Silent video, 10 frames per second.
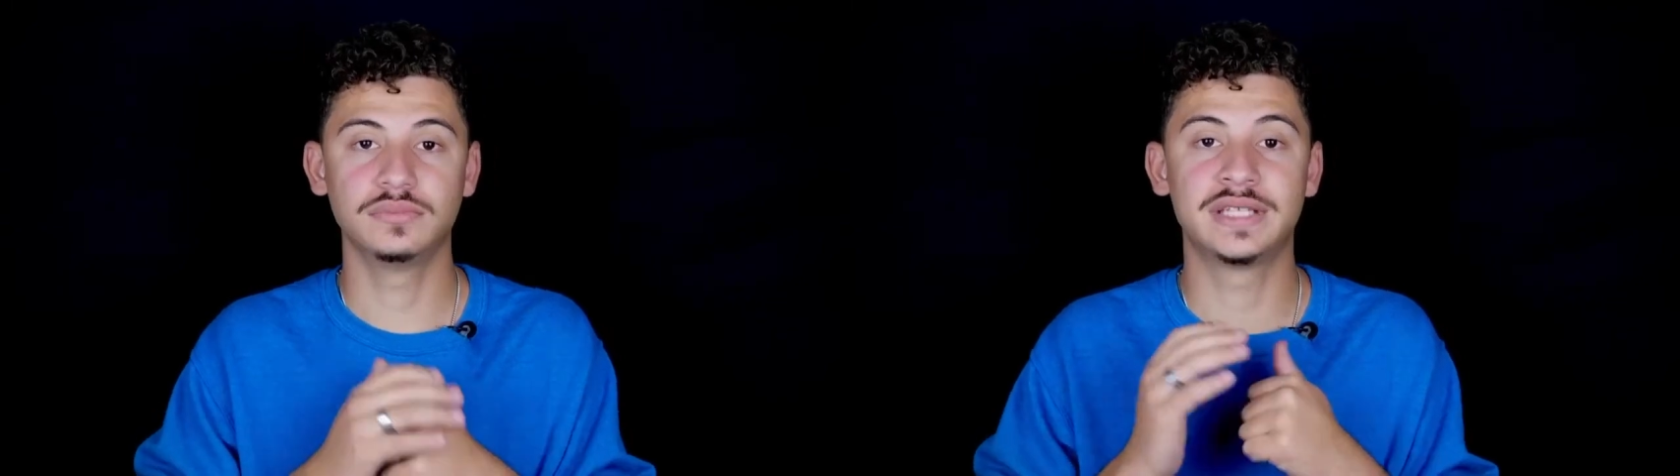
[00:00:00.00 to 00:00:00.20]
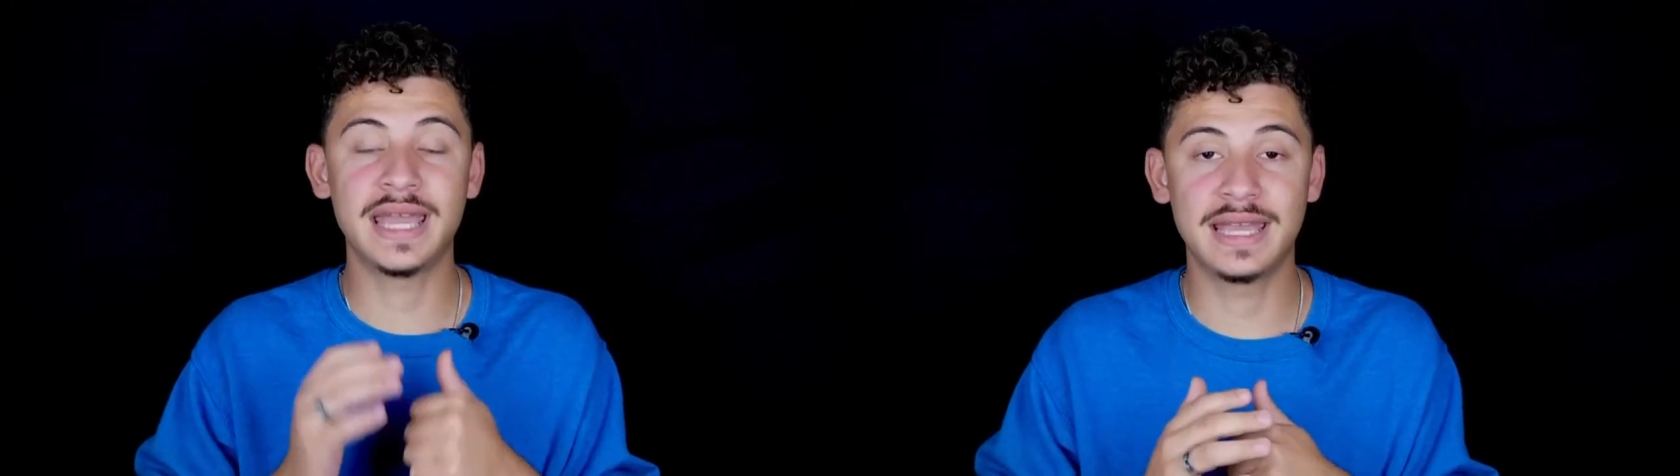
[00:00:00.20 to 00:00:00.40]

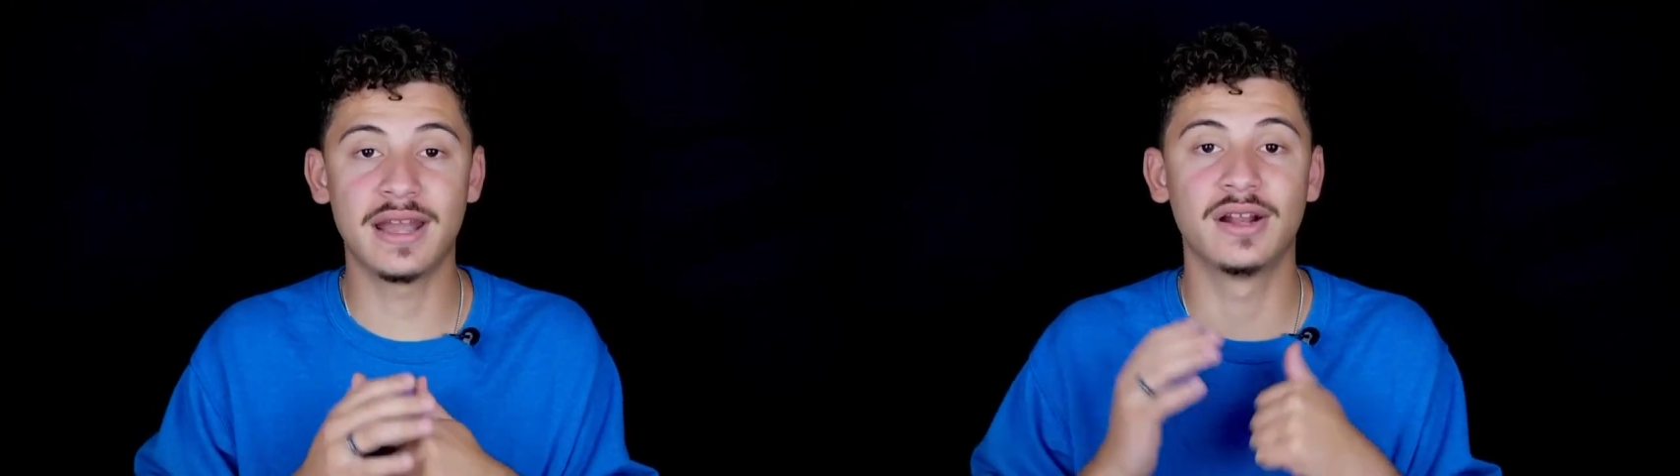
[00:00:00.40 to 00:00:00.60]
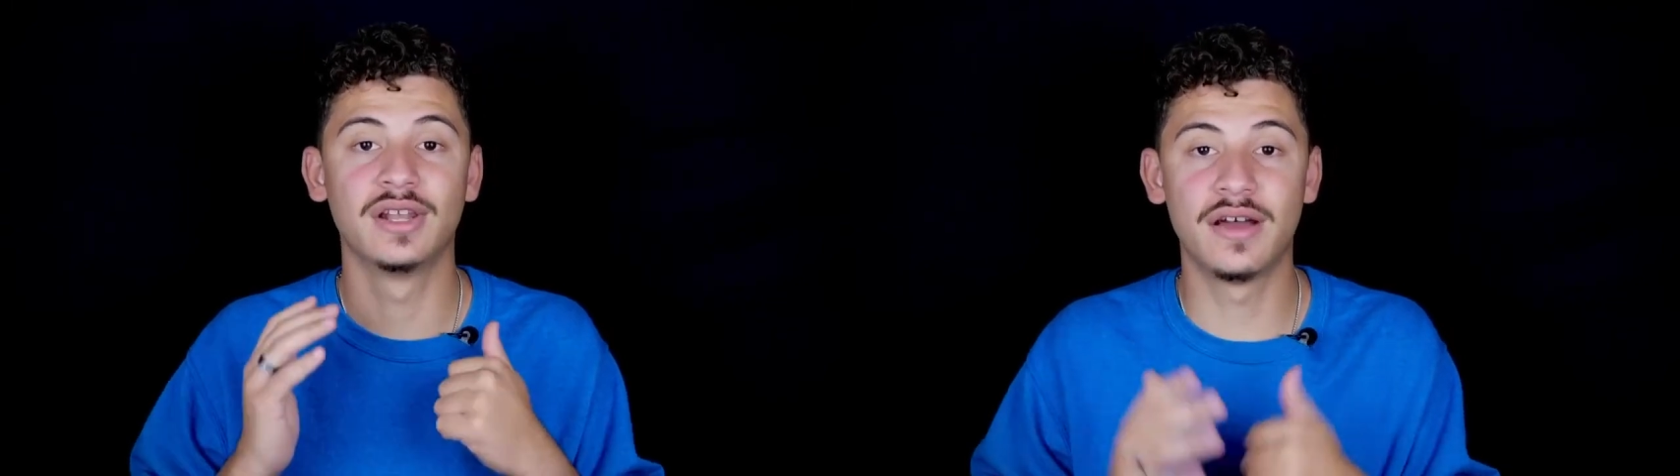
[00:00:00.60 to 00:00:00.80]
Take
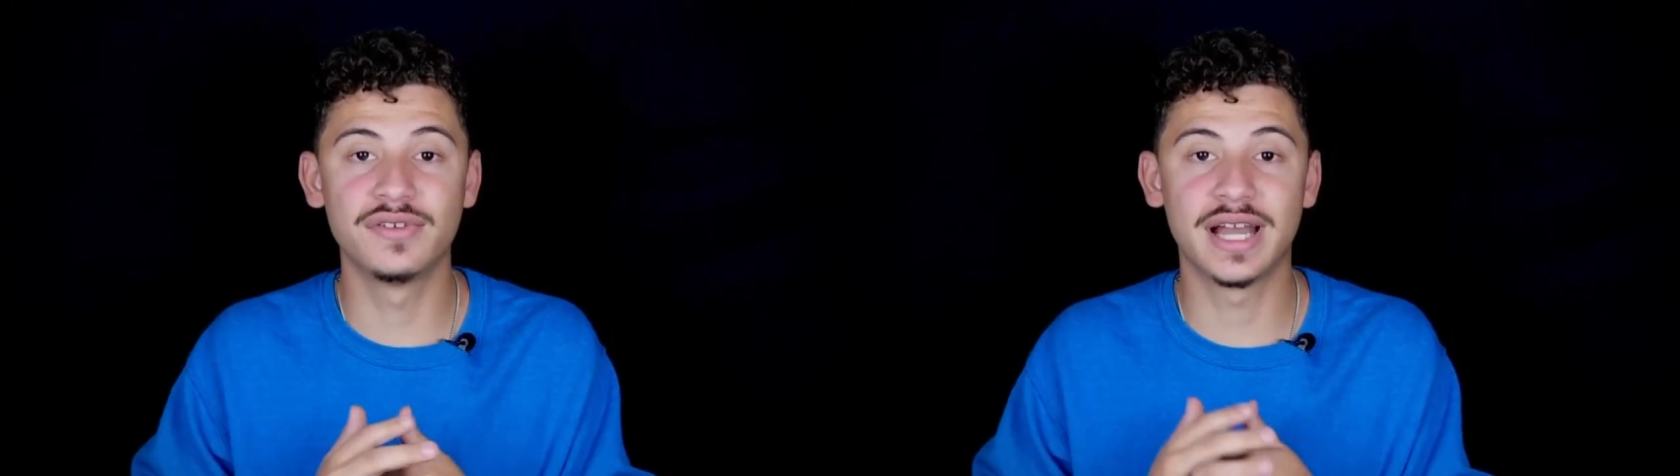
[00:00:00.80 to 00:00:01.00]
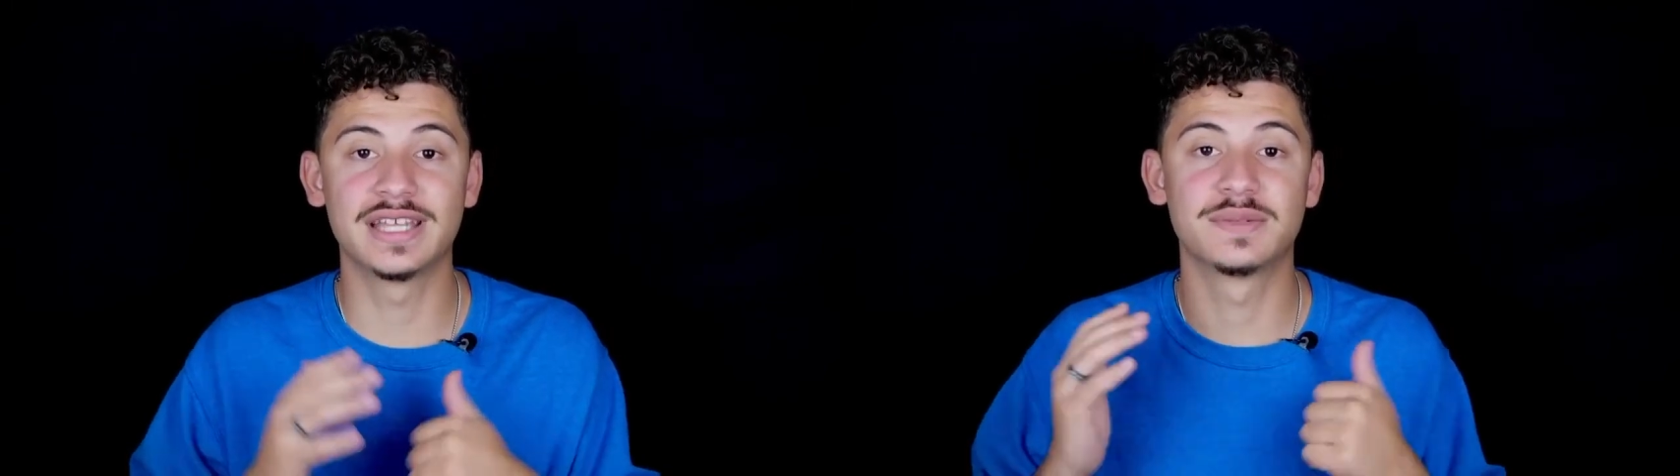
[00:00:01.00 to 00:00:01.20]
care. Love
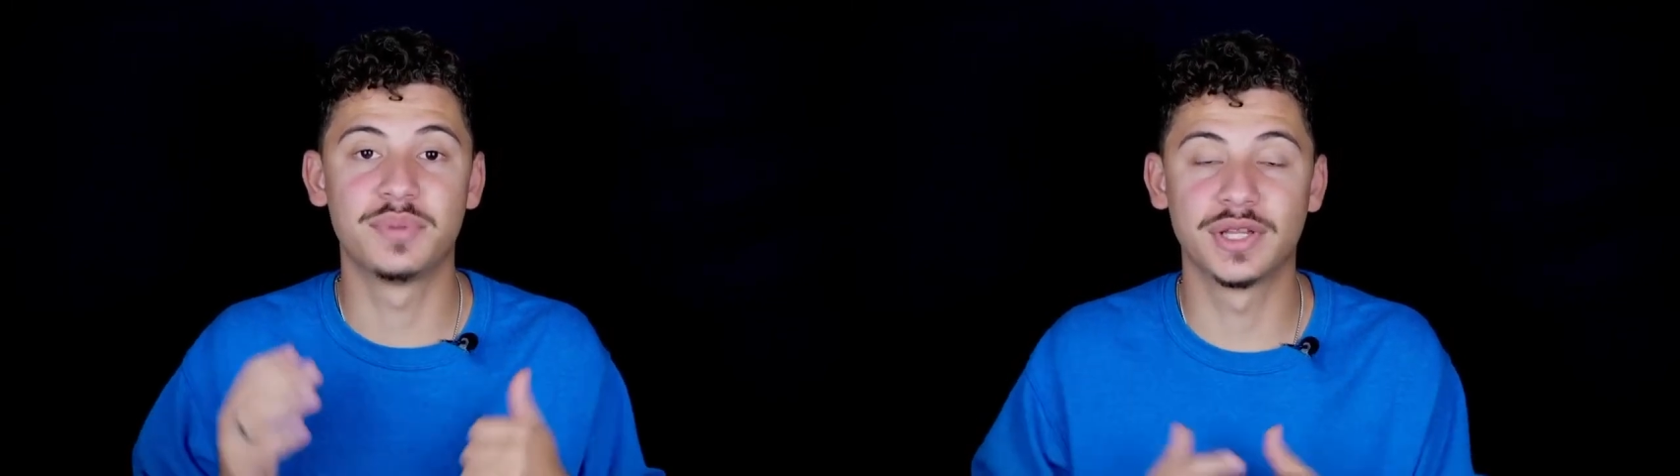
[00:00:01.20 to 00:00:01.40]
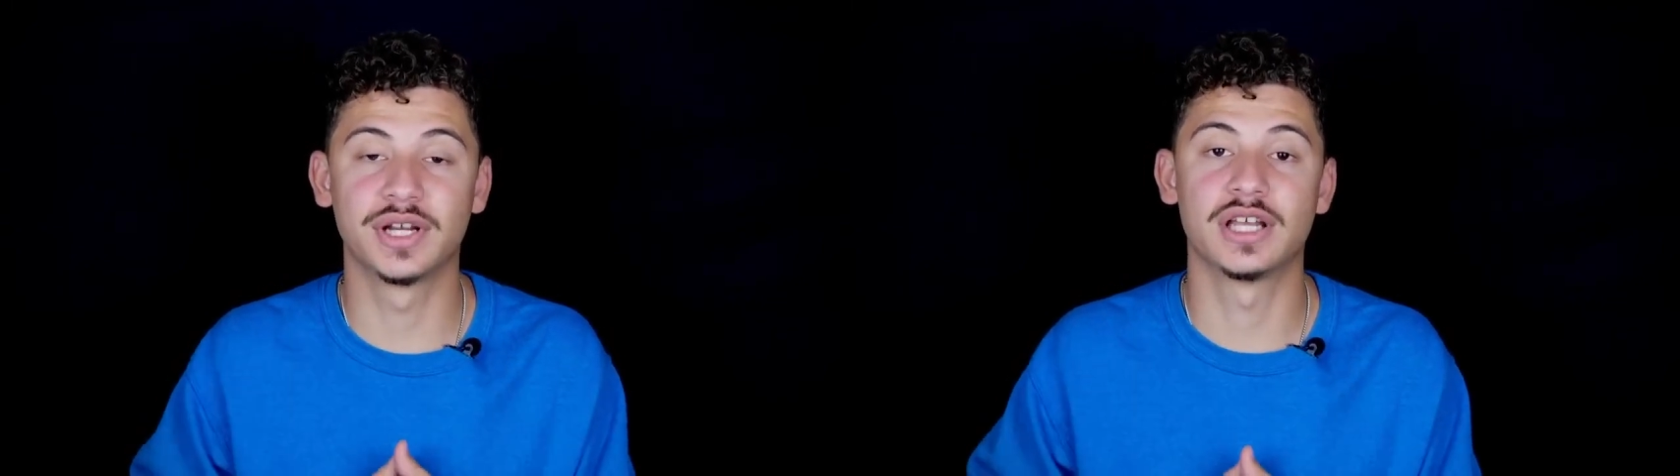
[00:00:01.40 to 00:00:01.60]
you guys.
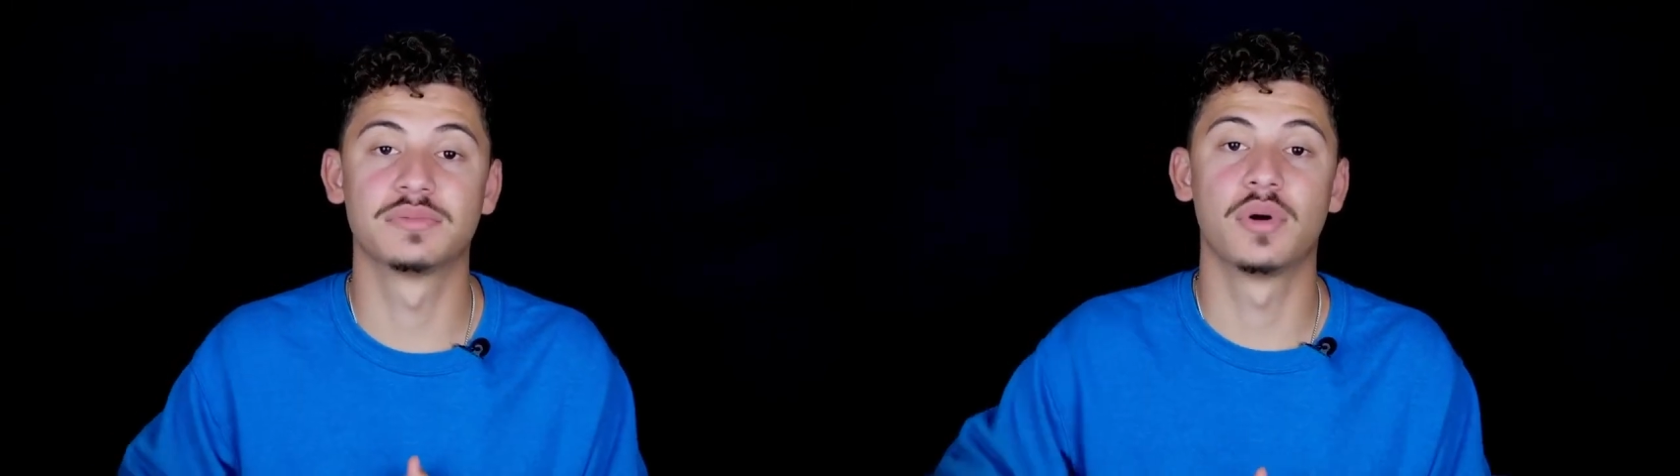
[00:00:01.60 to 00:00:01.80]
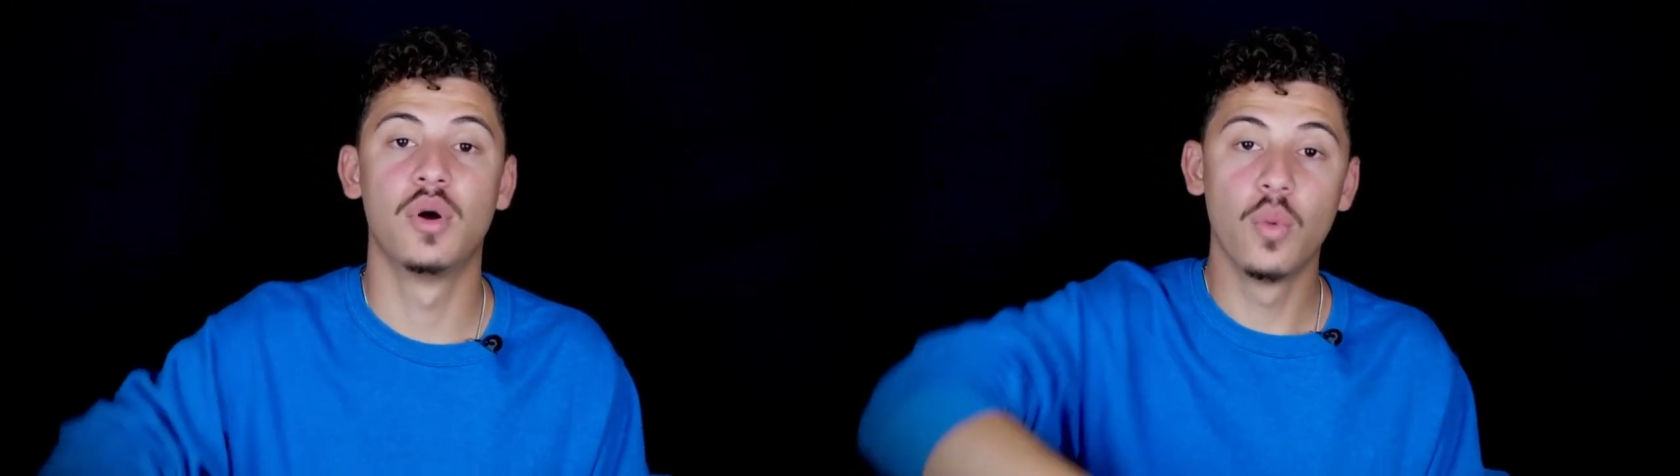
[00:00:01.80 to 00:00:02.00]
Spread the gospel.